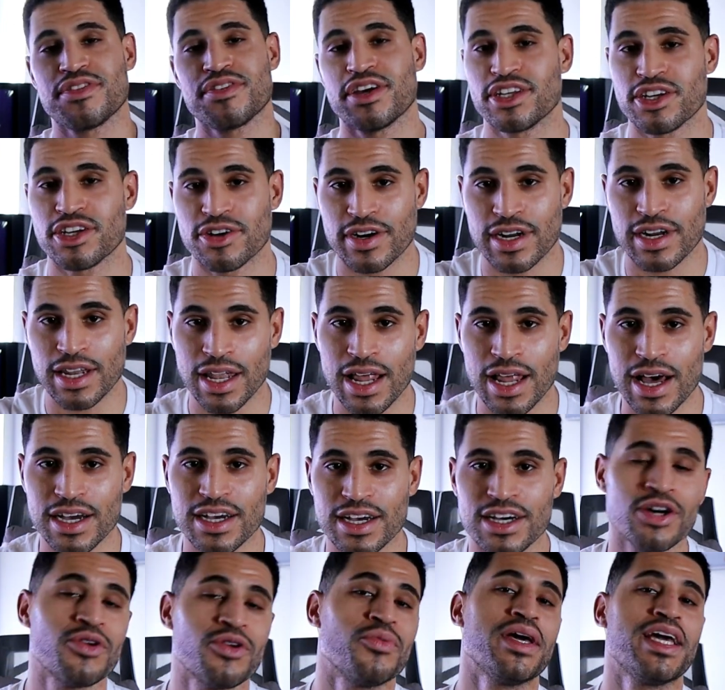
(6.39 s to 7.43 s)
then you're in
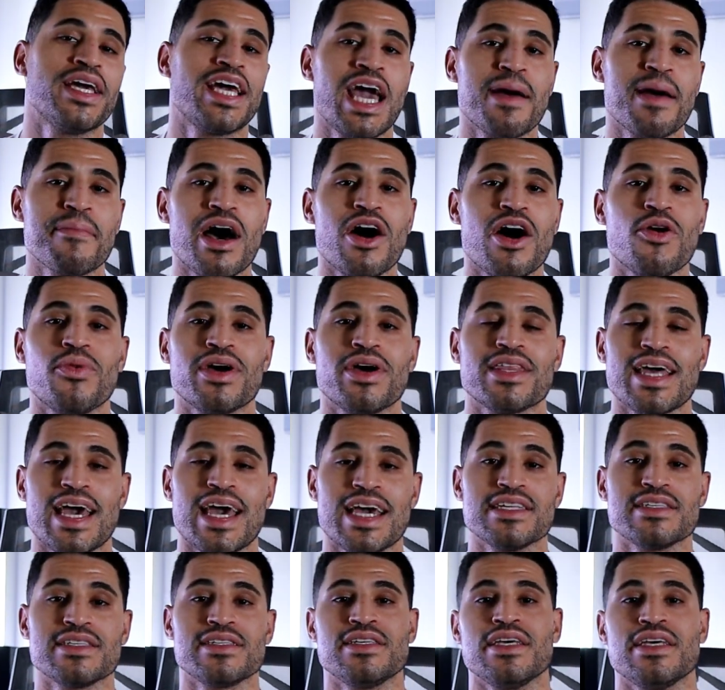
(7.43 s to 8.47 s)
luck. We came out with
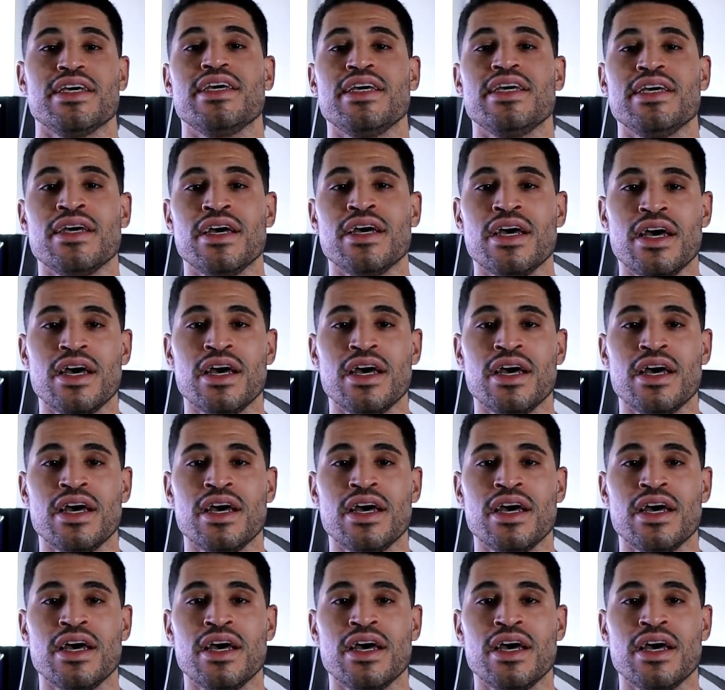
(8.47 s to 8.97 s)
a Z